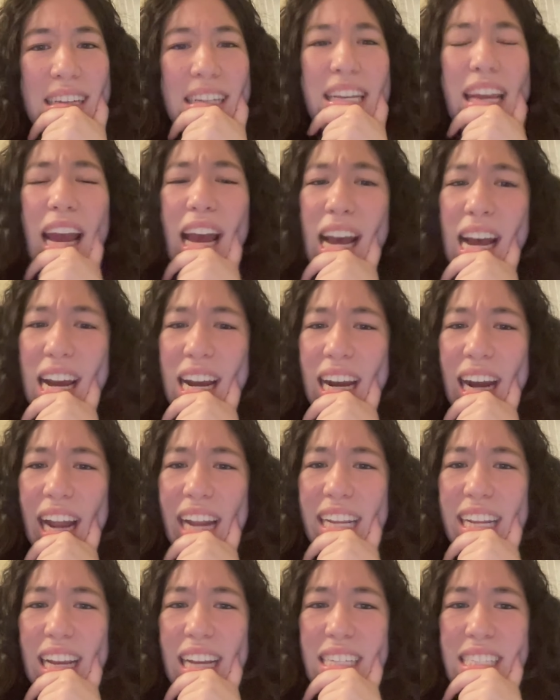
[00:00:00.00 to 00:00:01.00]
Yeah, I
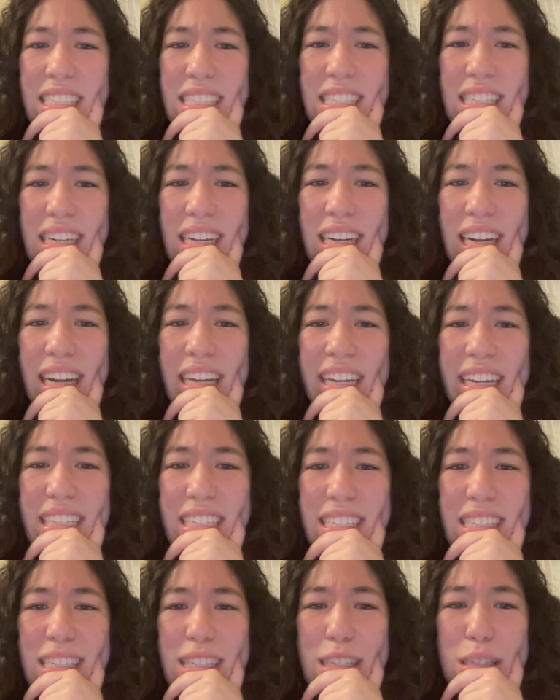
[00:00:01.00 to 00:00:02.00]
guess I
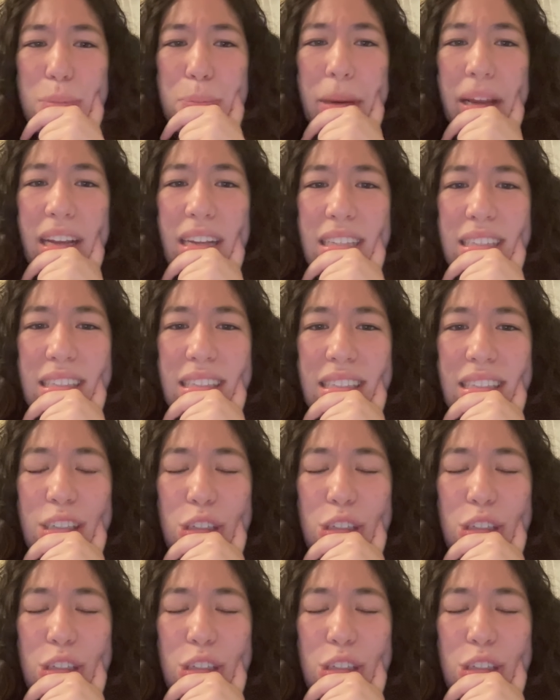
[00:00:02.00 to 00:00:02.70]
guess the space